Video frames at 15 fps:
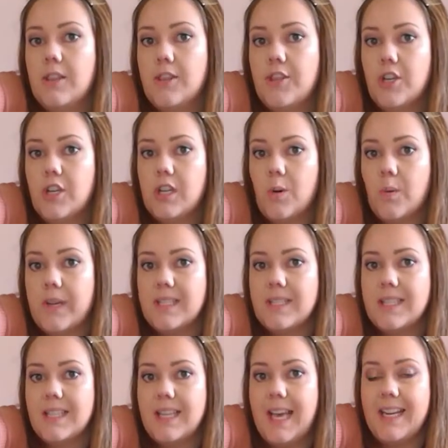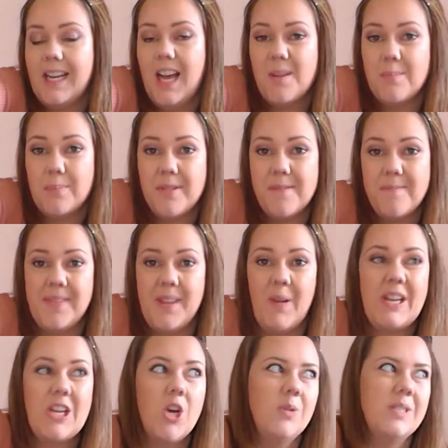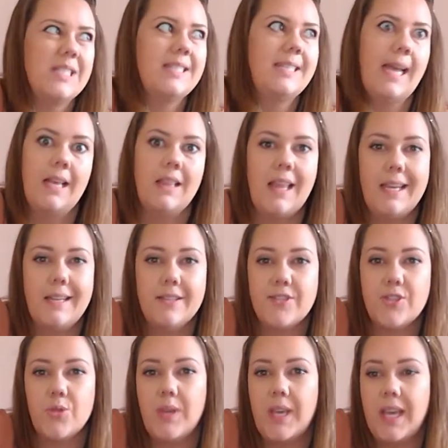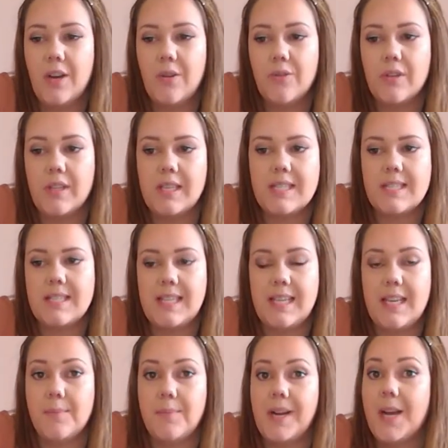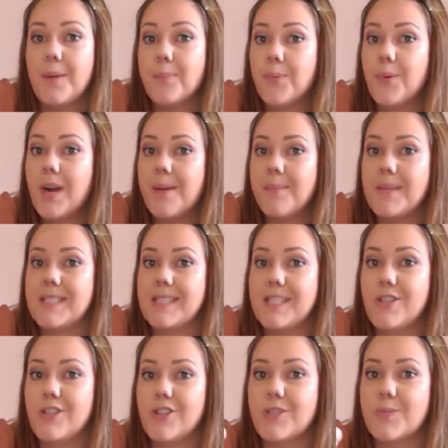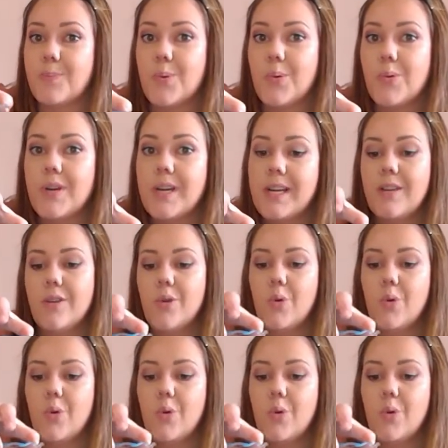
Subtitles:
they're going to light up. Now I know it's daylight, so you can't really see it, but I promise it looks pretty